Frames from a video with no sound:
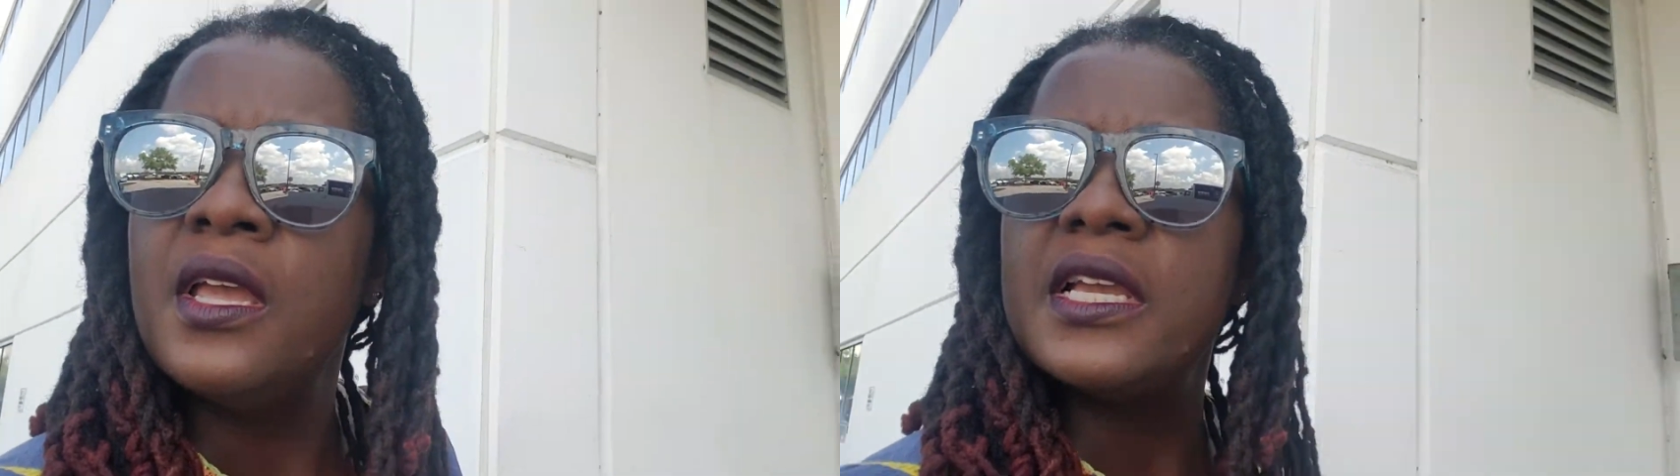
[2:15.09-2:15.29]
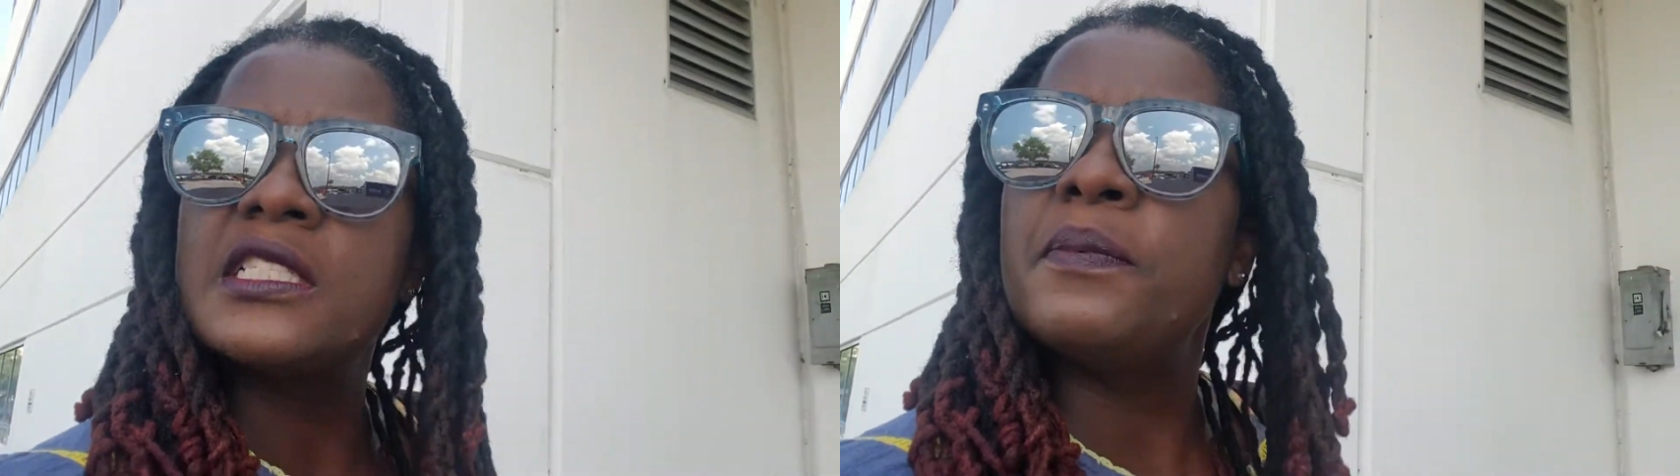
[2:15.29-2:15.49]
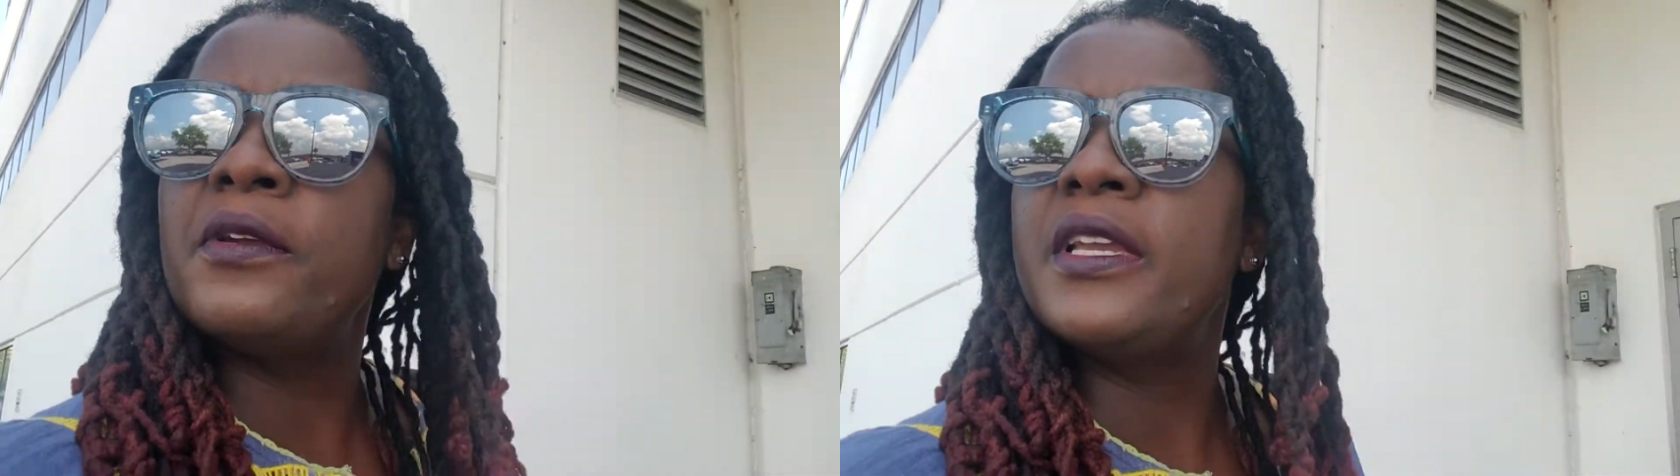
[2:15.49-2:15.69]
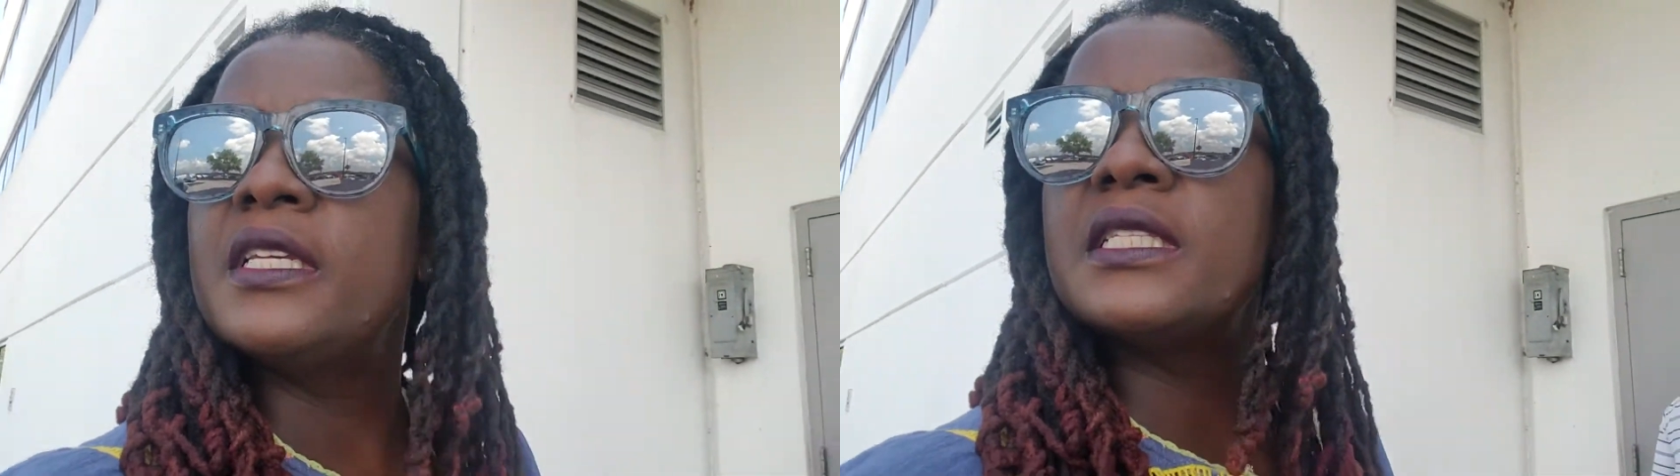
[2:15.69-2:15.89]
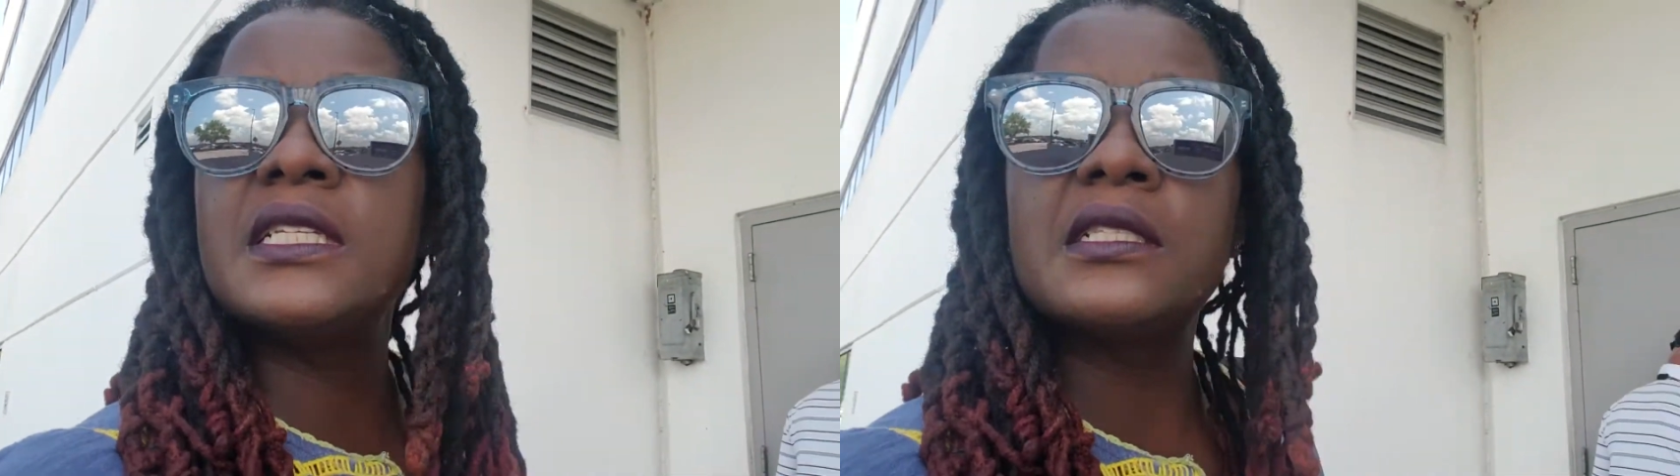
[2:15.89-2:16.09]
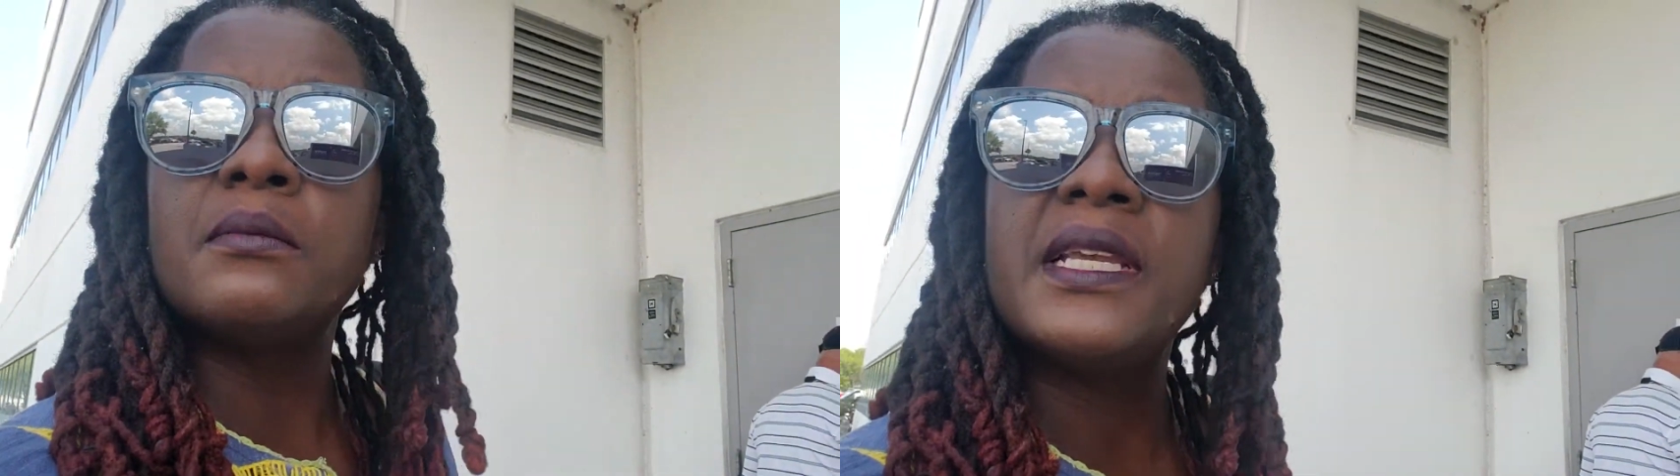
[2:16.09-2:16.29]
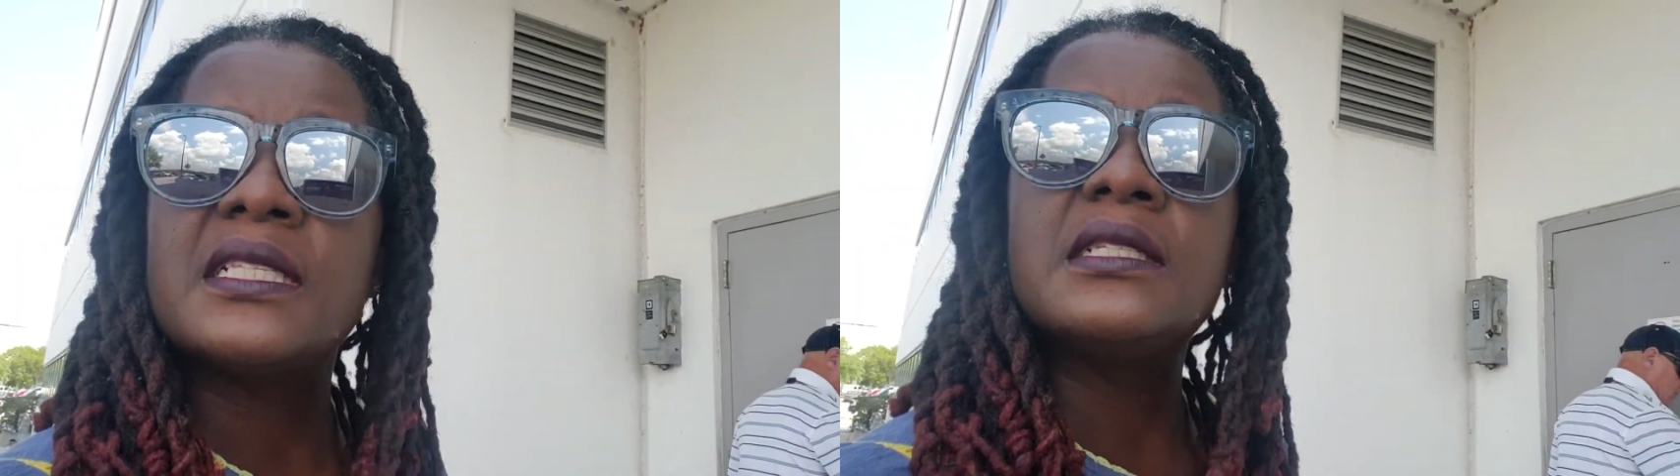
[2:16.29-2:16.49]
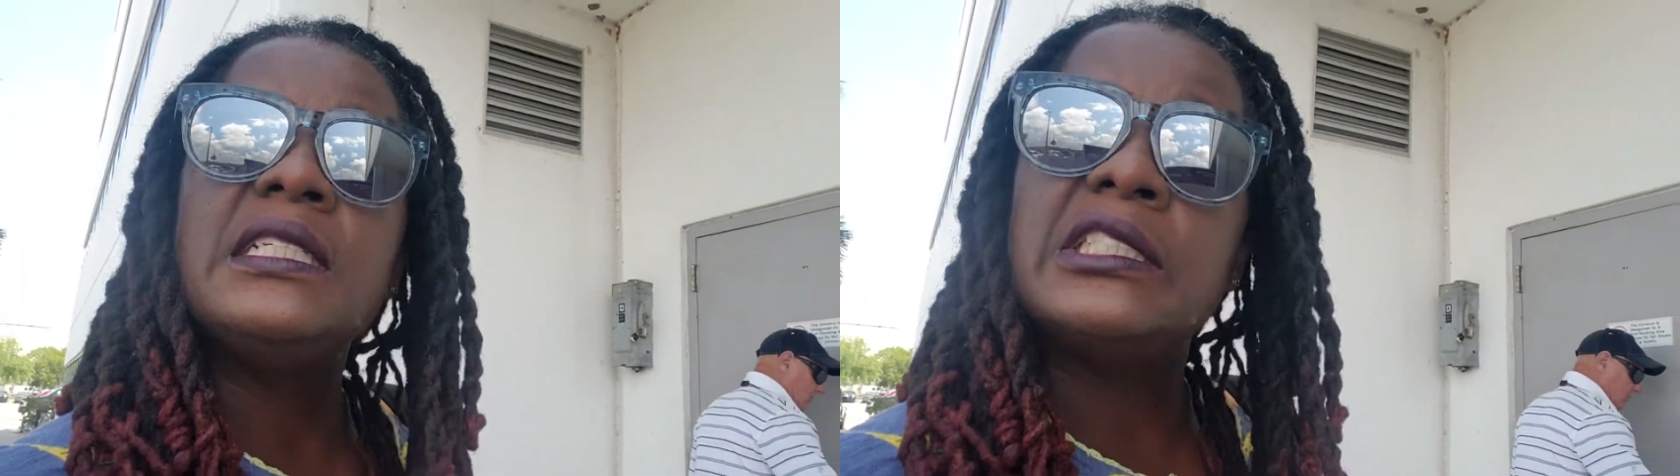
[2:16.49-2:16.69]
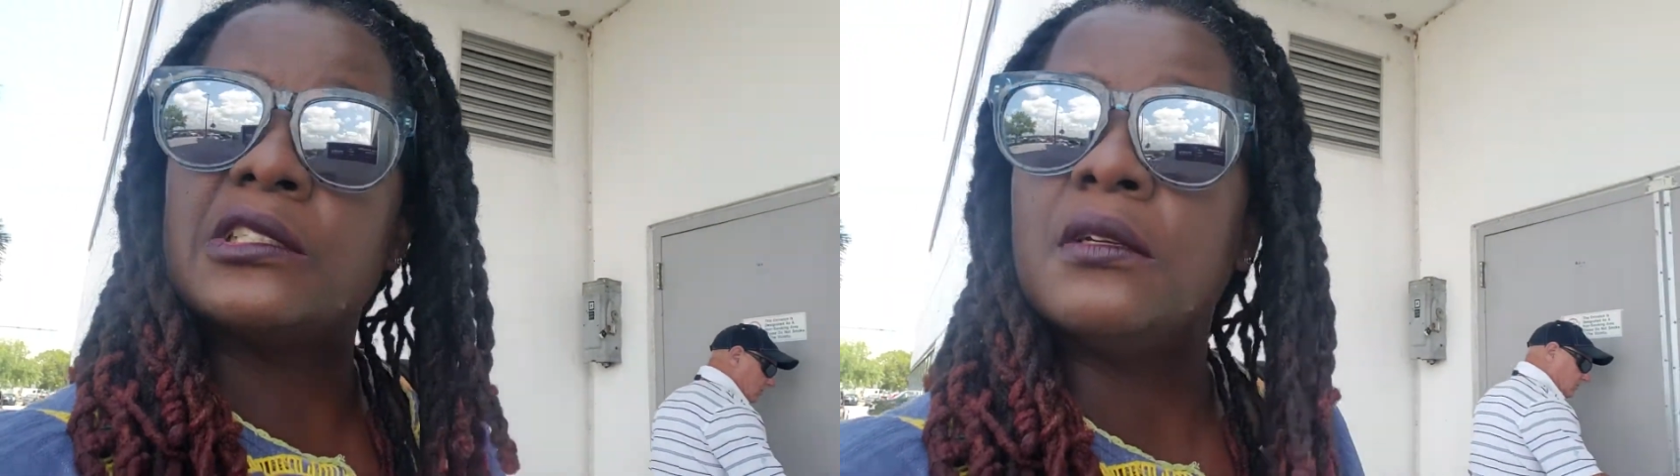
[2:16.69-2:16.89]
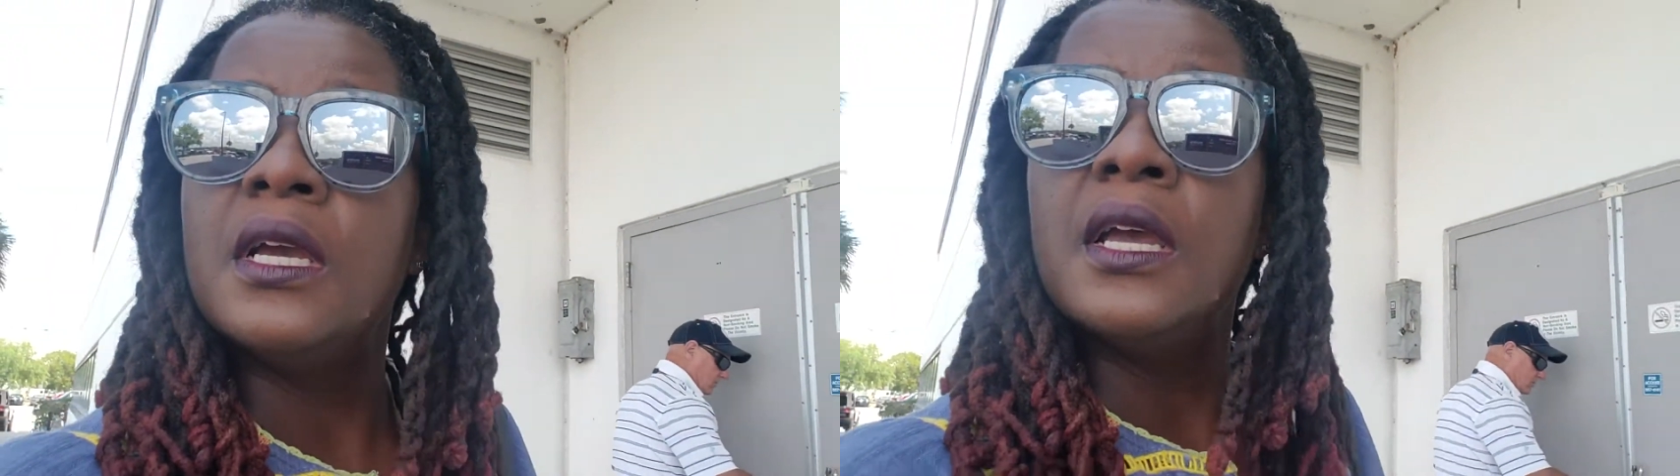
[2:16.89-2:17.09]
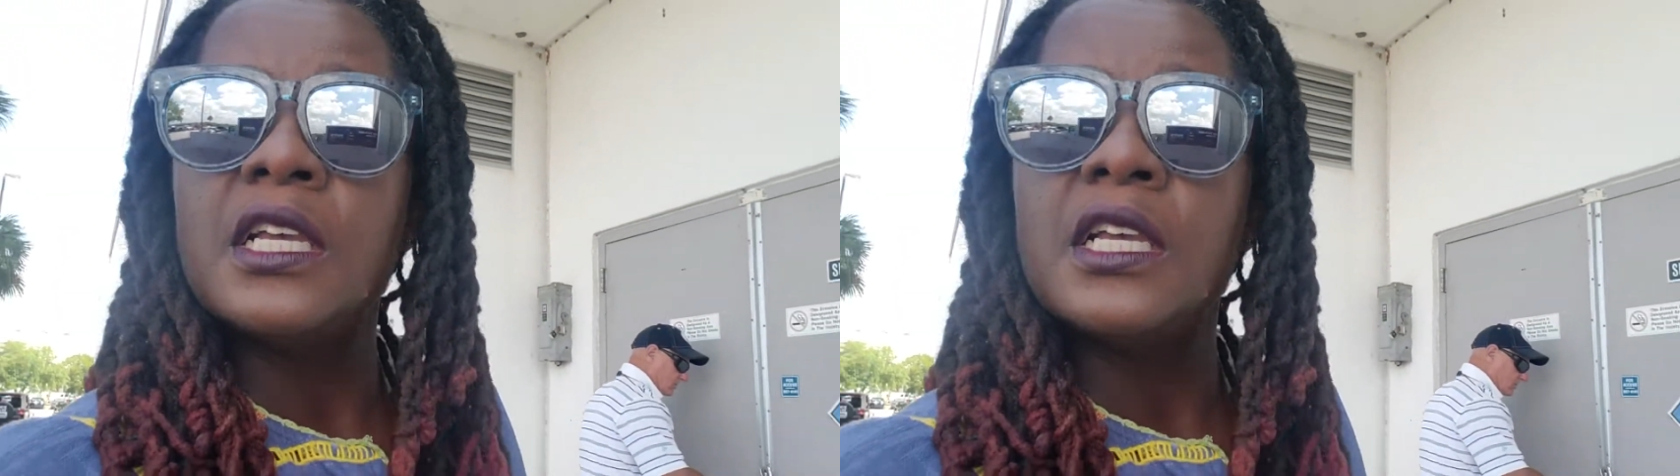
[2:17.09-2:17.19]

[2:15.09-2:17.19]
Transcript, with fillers: experience is the best teacher.